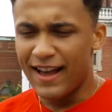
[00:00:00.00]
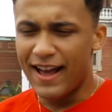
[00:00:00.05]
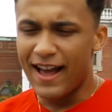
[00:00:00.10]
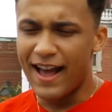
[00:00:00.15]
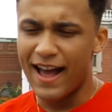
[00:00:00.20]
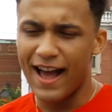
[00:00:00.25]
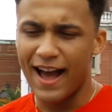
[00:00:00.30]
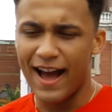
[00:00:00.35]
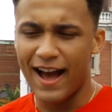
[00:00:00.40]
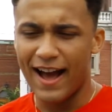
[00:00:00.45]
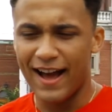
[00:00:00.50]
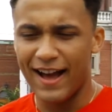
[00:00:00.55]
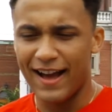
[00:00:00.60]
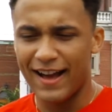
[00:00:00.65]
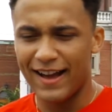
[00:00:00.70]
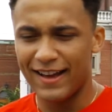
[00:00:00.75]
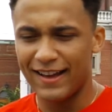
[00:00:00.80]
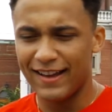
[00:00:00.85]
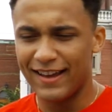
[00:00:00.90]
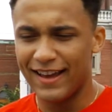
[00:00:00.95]

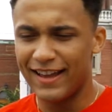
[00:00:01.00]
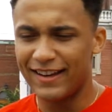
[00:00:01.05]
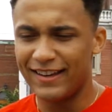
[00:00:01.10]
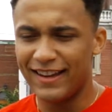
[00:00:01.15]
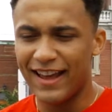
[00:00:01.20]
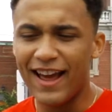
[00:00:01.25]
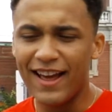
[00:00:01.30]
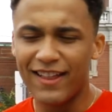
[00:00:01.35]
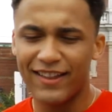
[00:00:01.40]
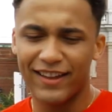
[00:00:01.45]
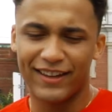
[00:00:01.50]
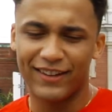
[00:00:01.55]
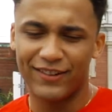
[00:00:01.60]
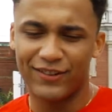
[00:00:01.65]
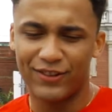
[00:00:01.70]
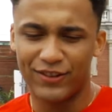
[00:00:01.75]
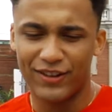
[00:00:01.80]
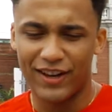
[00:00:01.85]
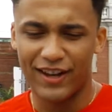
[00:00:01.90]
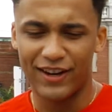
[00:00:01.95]
And yeah, it's
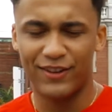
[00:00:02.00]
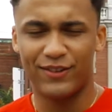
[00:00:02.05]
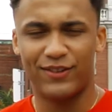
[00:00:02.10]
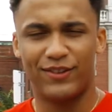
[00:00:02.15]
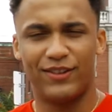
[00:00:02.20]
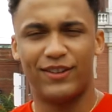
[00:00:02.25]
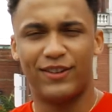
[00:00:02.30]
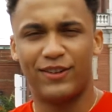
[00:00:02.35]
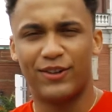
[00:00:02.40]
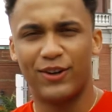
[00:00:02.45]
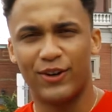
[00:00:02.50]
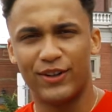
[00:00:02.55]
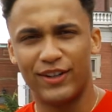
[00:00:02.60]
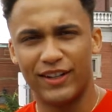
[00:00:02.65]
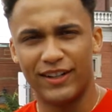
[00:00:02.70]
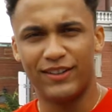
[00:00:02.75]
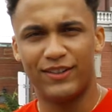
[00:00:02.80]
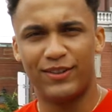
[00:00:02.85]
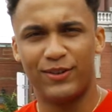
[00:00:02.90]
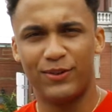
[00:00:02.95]
just kind of turned
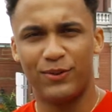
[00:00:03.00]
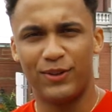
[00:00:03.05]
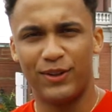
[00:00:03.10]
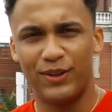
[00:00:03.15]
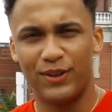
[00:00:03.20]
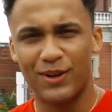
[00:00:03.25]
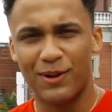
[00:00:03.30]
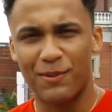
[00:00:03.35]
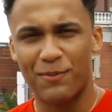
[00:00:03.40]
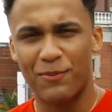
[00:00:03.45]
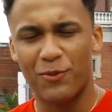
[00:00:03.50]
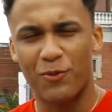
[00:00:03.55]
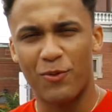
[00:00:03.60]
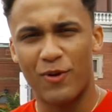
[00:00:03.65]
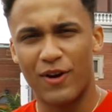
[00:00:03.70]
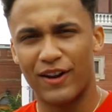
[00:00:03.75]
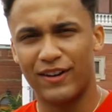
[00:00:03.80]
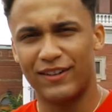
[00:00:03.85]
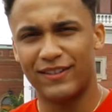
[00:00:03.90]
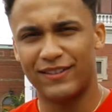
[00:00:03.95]
into the number
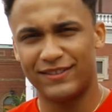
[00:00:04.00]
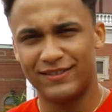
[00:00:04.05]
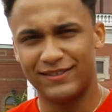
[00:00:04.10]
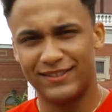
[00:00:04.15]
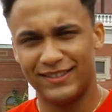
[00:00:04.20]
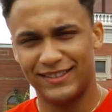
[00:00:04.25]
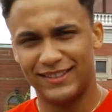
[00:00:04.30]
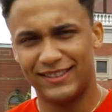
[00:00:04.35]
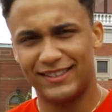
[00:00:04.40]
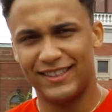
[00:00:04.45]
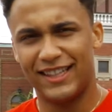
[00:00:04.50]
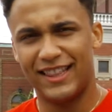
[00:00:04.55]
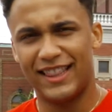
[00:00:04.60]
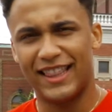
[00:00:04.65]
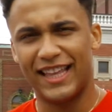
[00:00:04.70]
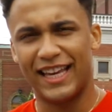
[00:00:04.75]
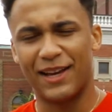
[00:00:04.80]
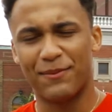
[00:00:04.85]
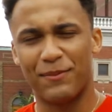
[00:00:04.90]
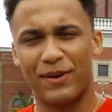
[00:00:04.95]
one
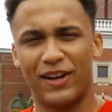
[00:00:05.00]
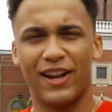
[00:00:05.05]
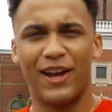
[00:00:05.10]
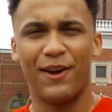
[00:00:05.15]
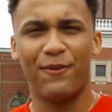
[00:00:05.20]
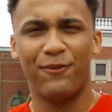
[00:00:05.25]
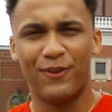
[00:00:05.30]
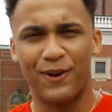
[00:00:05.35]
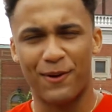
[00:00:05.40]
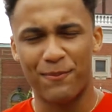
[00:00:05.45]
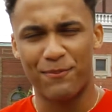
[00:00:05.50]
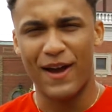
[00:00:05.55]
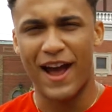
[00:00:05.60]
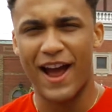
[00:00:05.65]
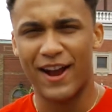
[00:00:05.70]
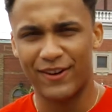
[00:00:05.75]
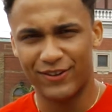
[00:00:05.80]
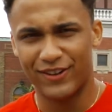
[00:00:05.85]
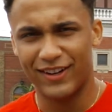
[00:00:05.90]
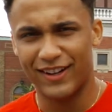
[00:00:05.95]
thing in my life that I'm
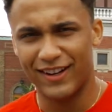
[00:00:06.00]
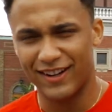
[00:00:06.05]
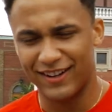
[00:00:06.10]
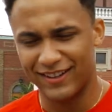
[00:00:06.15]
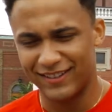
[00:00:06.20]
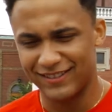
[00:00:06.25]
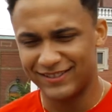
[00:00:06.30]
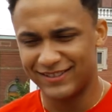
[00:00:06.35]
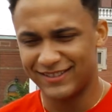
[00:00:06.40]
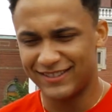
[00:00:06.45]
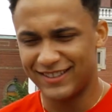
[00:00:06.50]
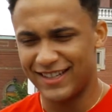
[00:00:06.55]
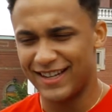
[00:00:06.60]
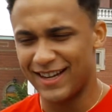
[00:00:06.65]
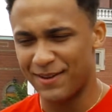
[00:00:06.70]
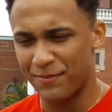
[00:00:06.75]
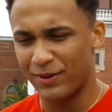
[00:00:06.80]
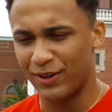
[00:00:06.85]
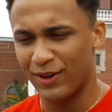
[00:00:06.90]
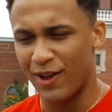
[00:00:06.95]
passionate
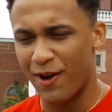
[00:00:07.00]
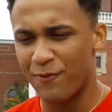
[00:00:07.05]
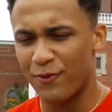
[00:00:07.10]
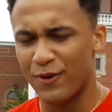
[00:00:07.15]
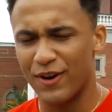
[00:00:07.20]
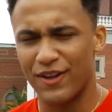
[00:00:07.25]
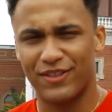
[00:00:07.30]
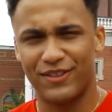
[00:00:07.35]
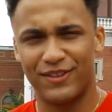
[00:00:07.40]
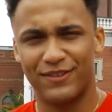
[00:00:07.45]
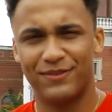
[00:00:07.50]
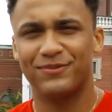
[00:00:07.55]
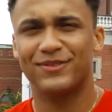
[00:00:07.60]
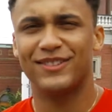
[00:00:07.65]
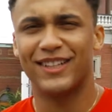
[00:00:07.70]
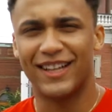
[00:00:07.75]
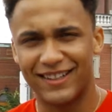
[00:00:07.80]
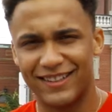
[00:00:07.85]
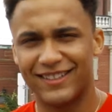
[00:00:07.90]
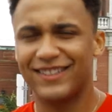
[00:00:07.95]
and in love with.
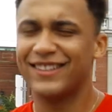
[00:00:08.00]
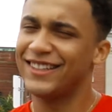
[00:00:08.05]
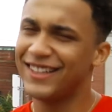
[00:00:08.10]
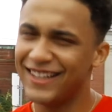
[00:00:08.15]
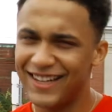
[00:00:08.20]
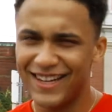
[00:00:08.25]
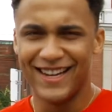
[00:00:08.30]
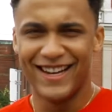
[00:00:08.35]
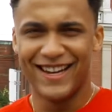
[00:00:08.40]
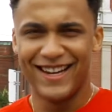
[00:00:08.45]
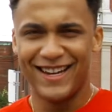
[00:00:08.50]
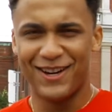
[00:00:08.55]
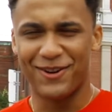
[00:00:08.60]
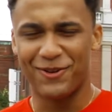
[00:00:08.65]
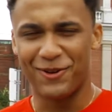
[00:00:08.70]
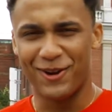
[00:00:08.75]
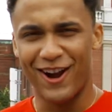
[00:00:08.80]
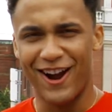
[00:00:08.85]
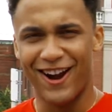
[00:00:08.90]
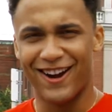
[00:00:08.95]
And
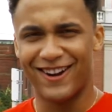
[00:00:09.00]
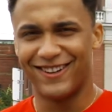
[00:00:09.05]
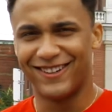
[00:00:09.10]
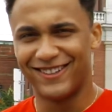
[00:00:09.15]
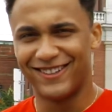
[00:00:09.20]
here we are.